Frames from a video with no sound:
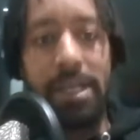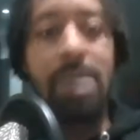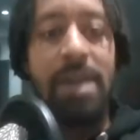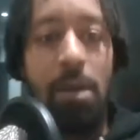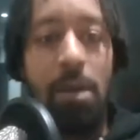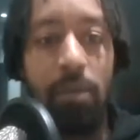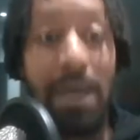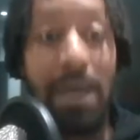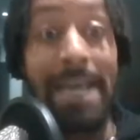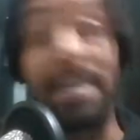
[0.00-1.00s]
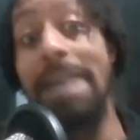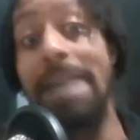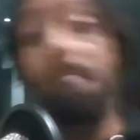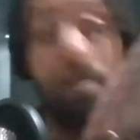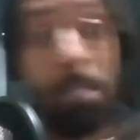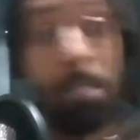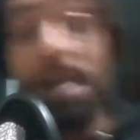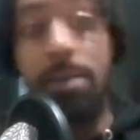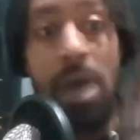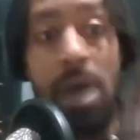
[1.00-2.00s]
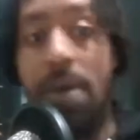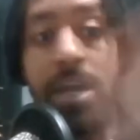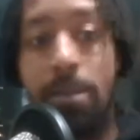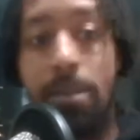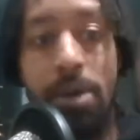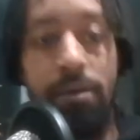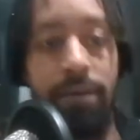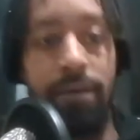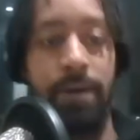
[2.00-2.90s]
keeping up with play and keeping the momentum going in the move.